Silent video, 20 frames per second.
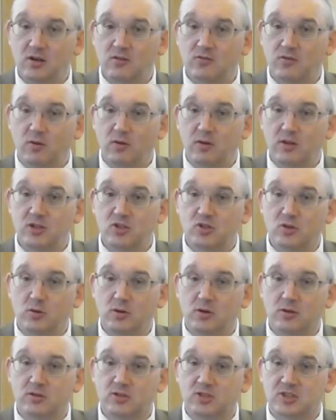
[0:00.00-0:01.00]
Falling
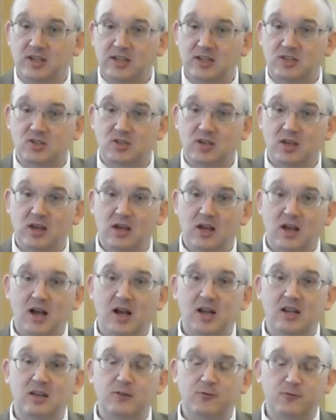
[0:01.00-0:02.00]
short, 6.
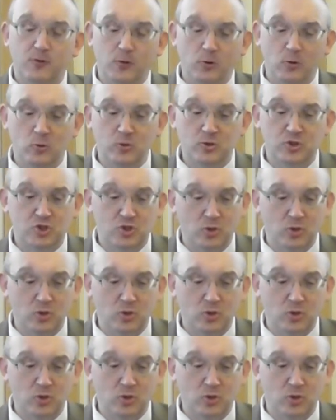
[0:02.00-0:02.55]
And he falls